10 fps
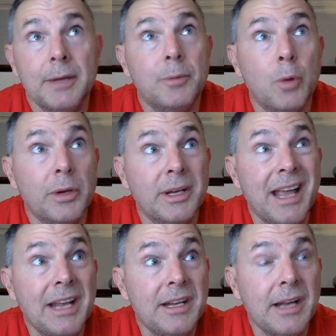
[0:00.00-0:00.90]
going to
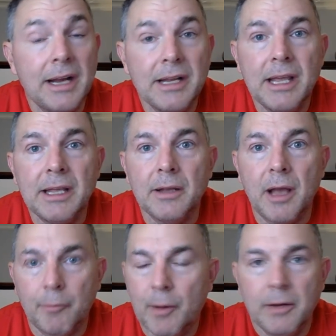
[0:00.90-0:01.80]
nineteen ninety-eight,
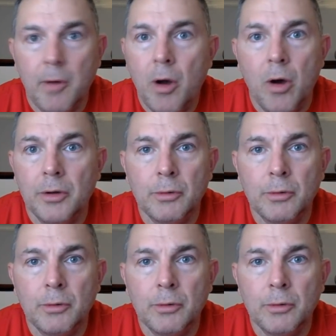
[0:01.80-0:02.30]
I've read it all.